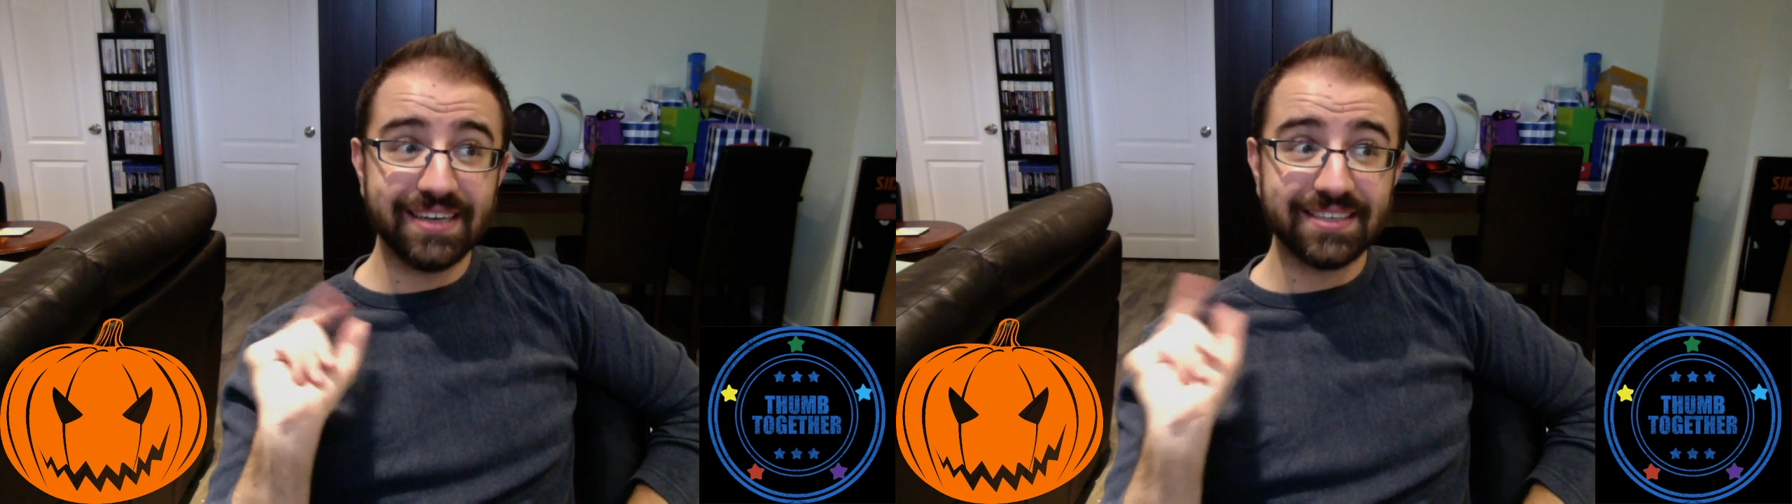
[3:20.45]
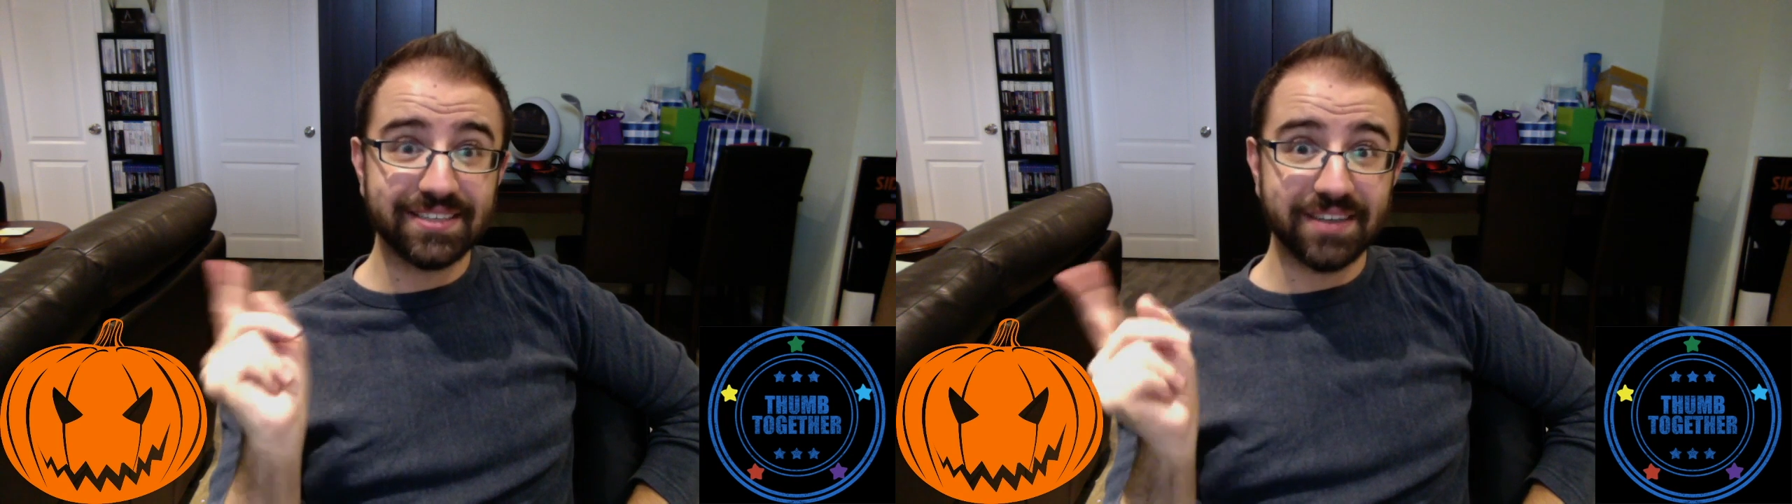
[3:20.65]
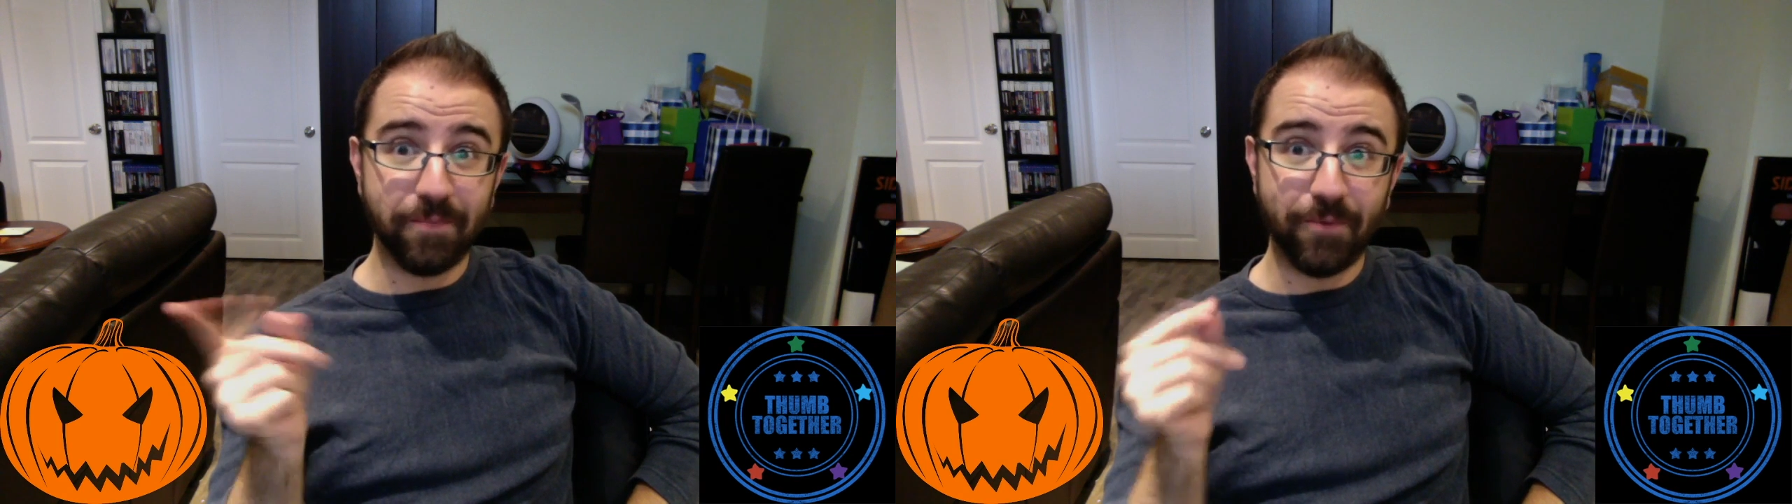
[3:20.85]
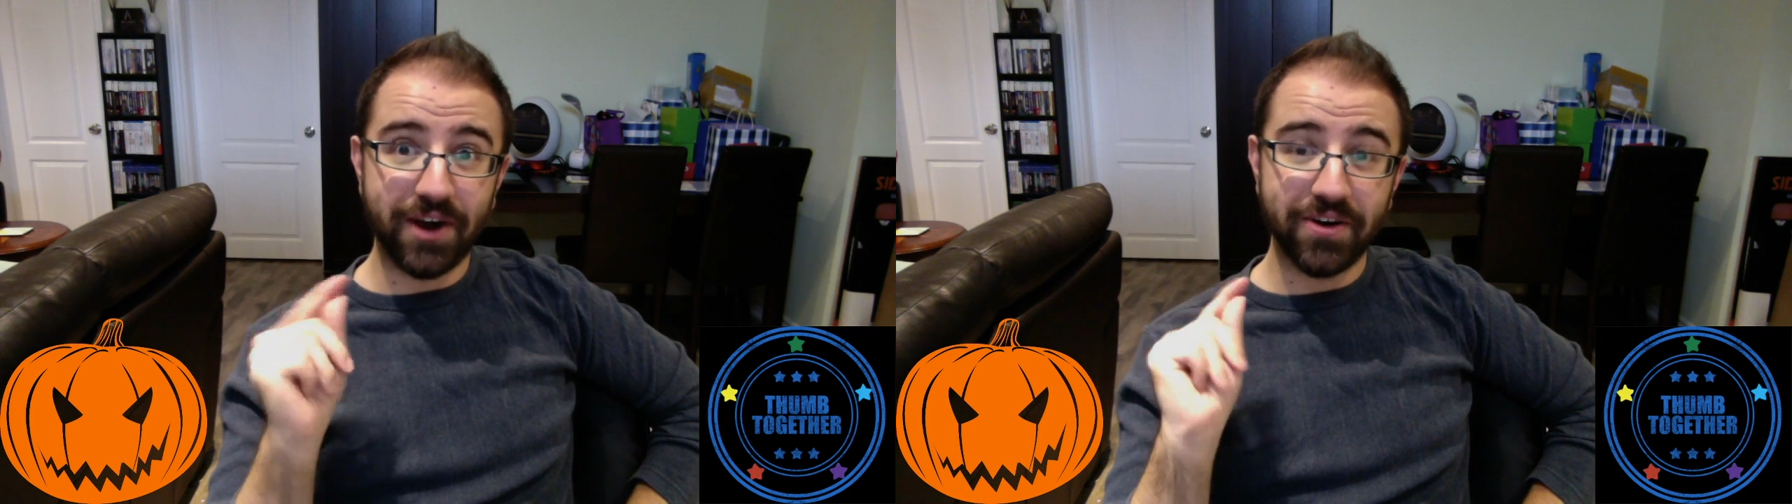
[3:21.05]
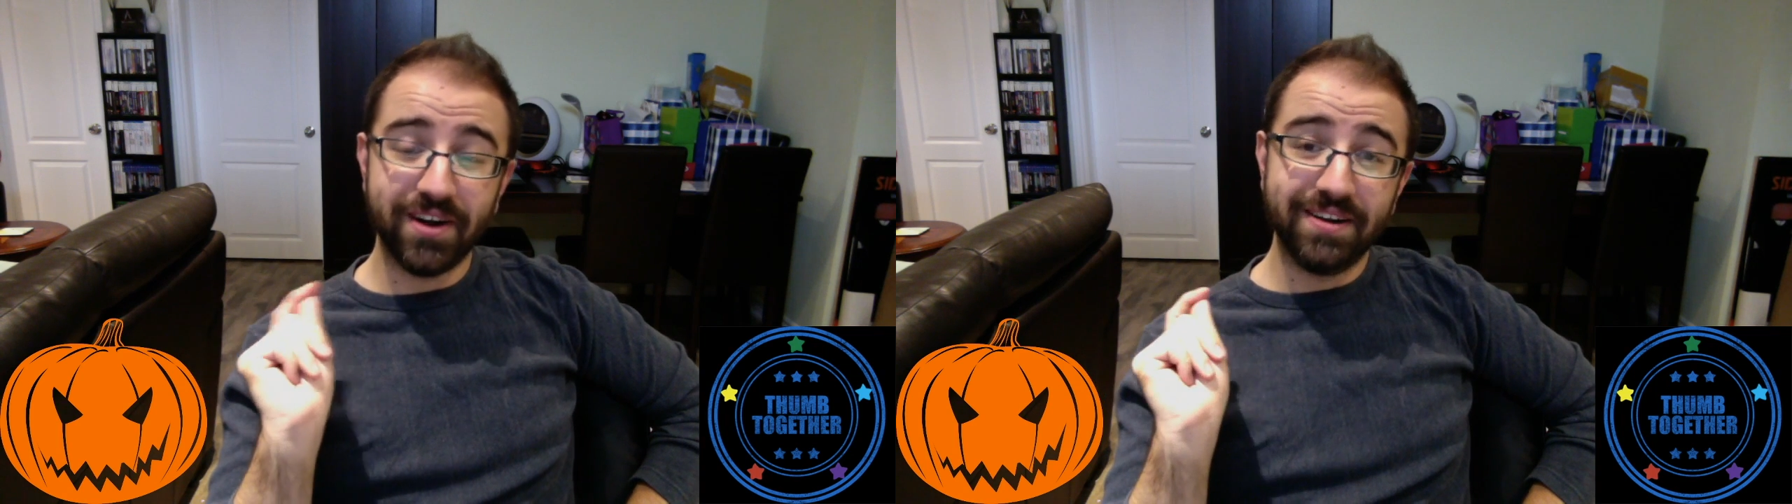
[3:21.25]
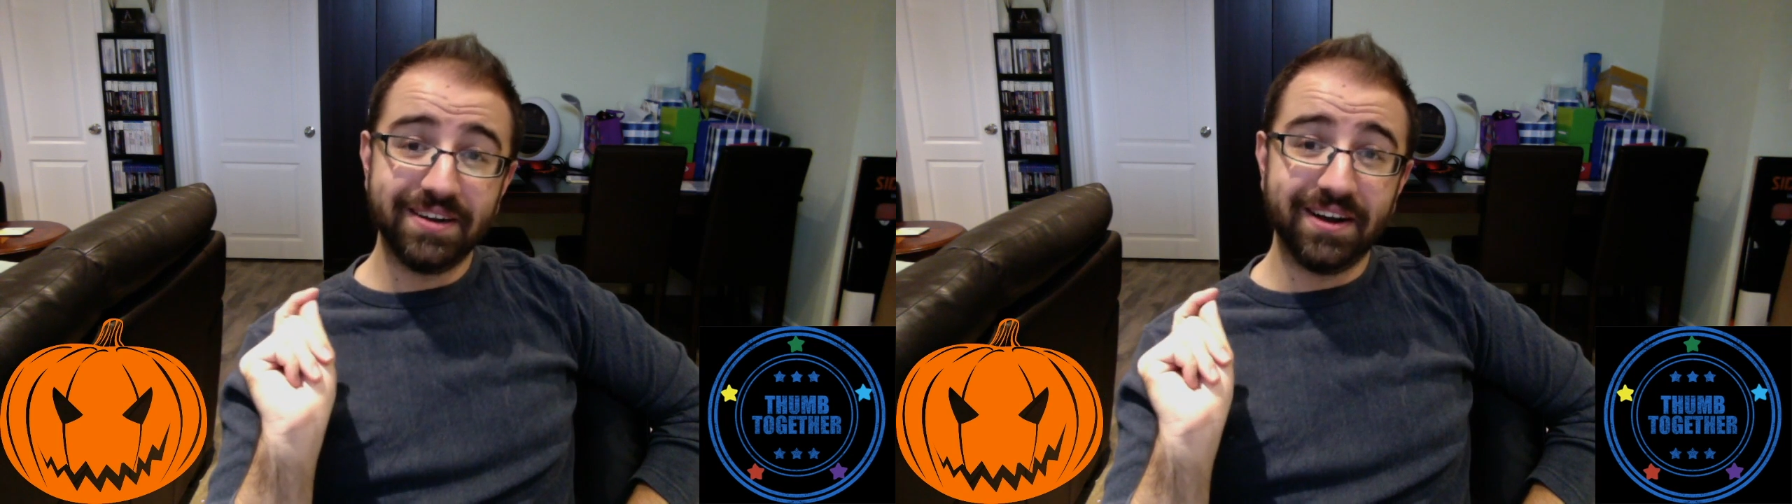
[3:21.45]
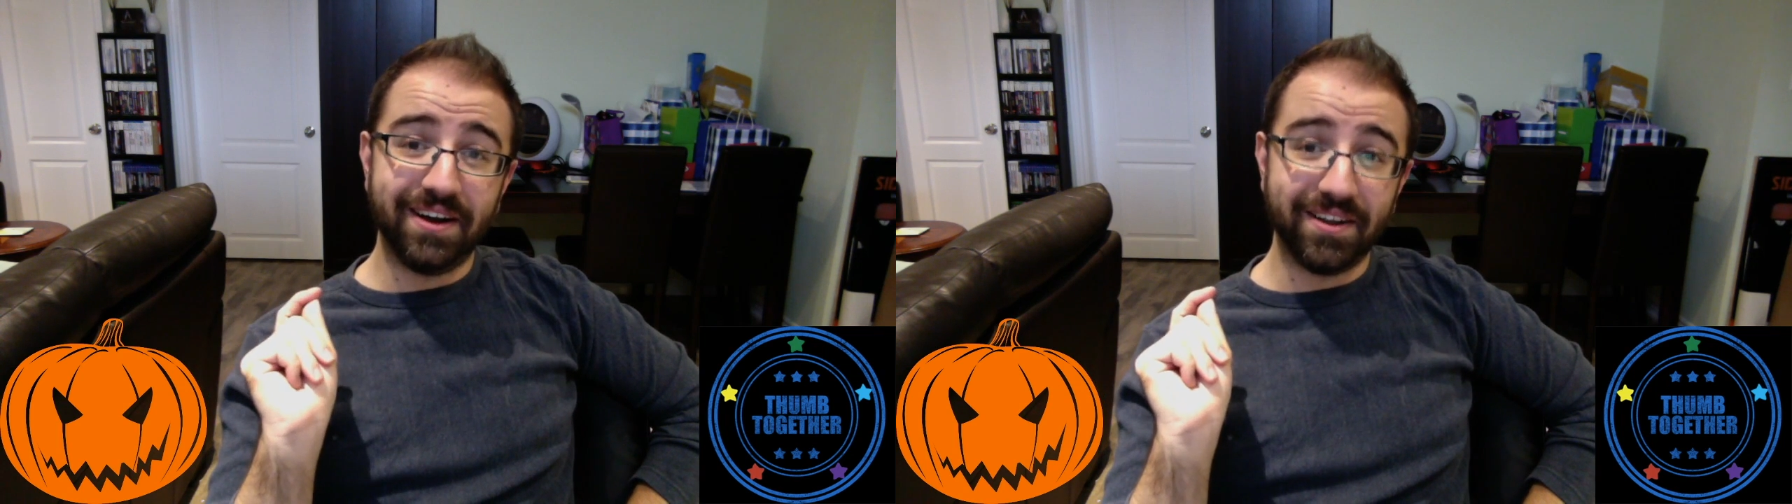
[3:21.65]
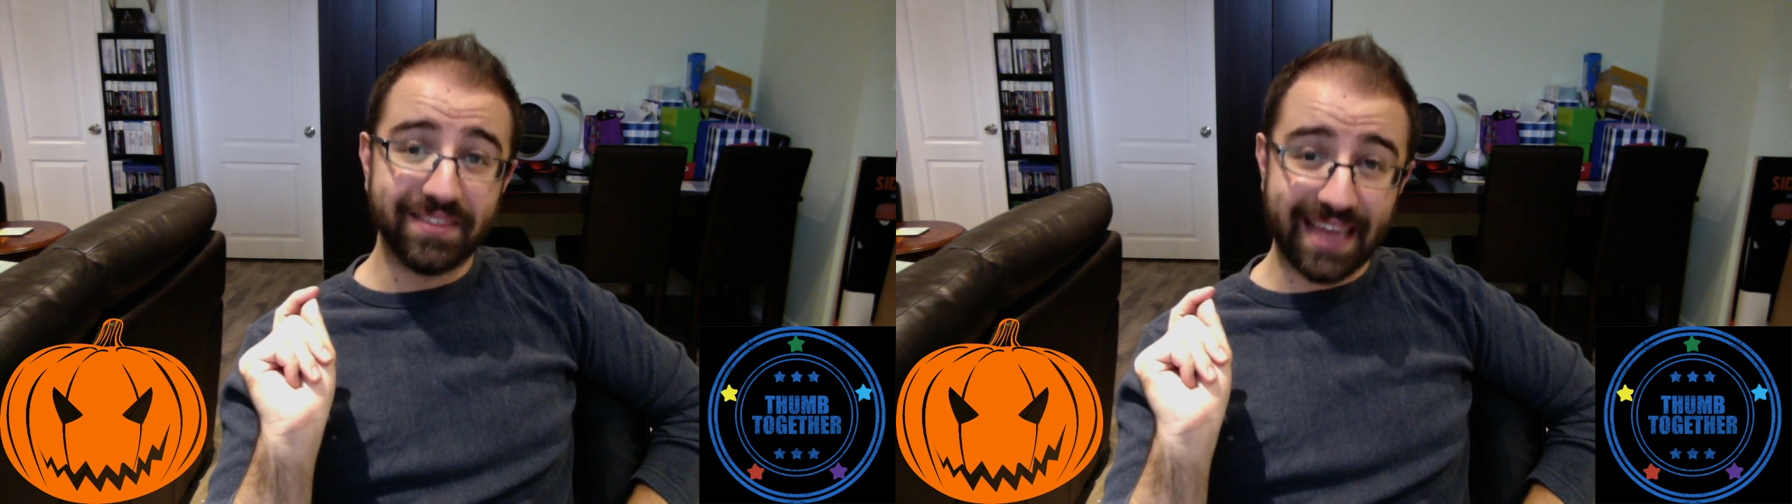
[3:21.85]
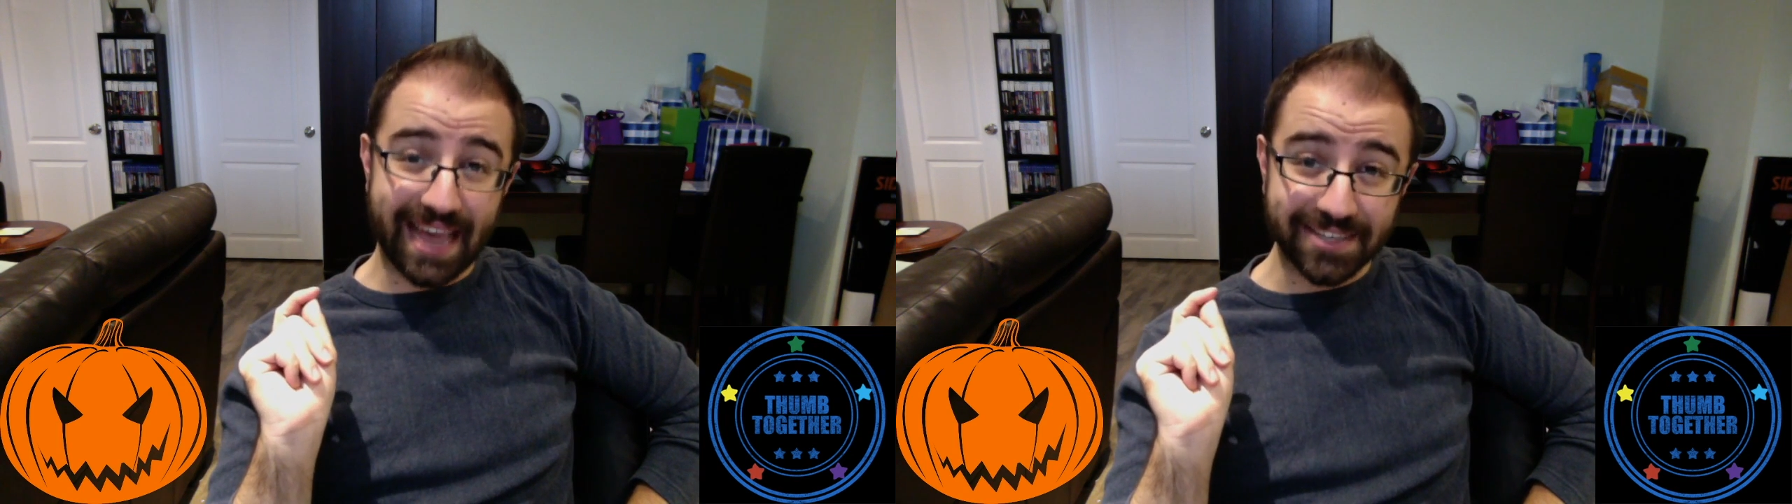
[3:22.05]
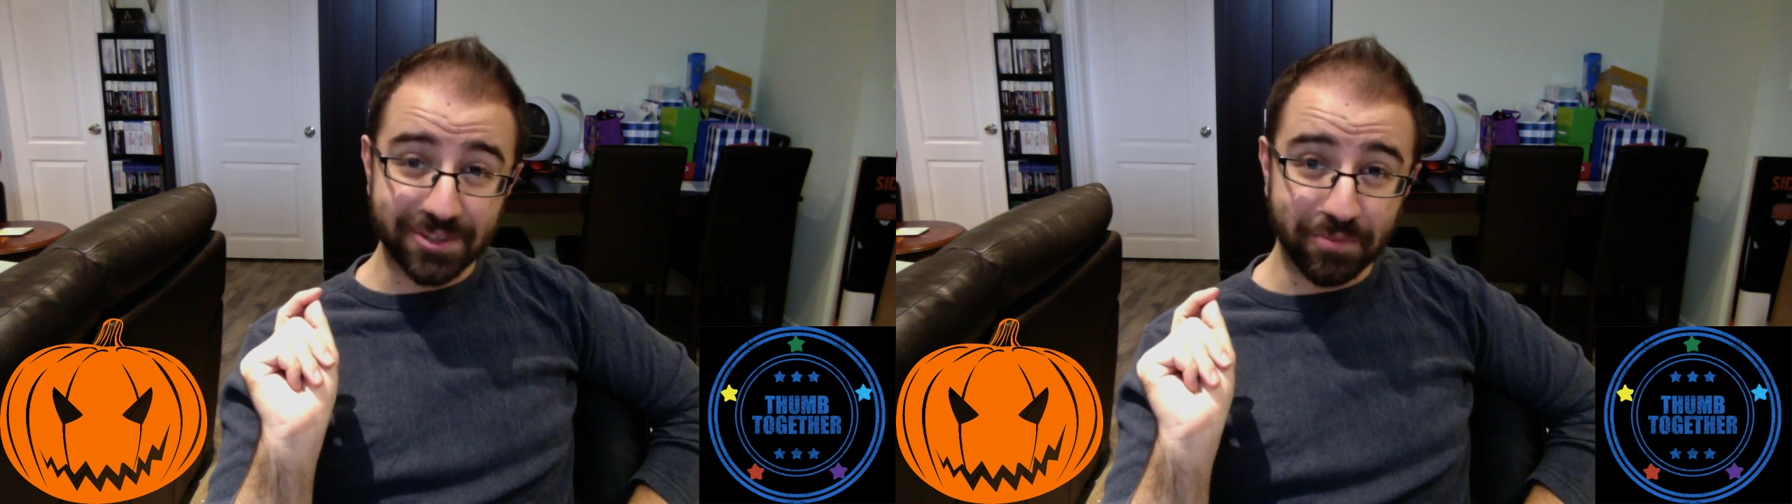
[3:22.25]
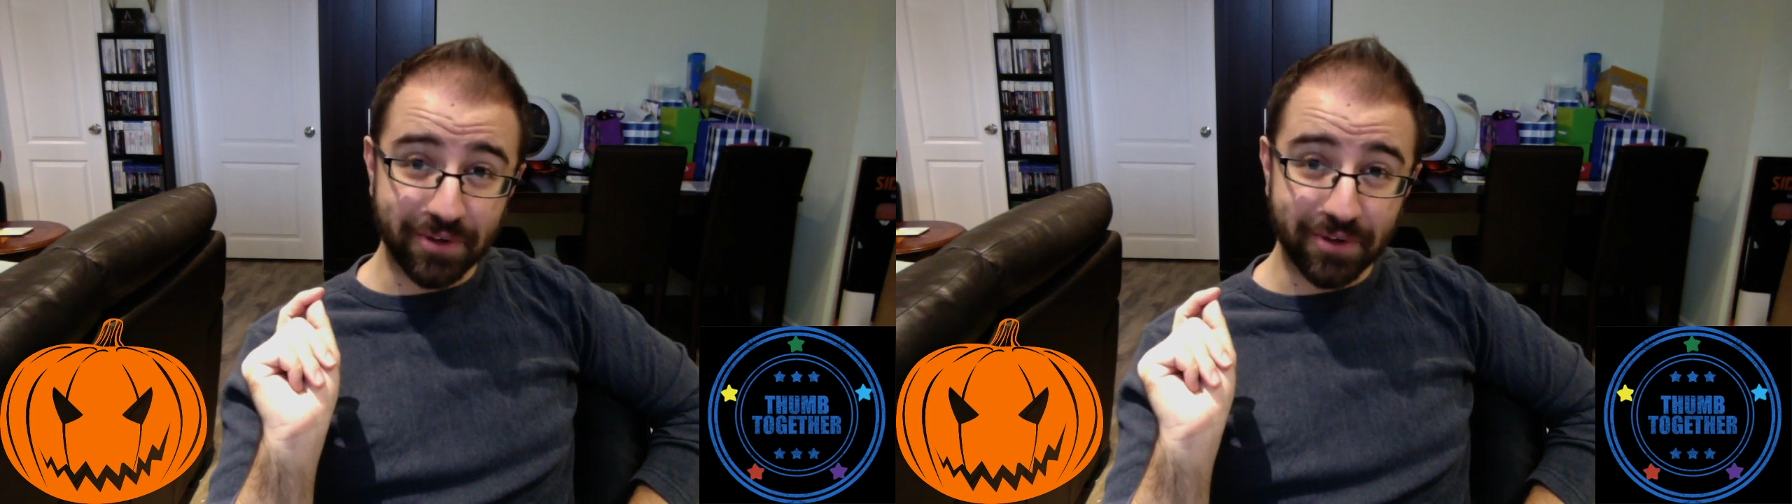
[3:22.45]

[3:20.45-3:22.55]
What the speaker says: somewhere on the castle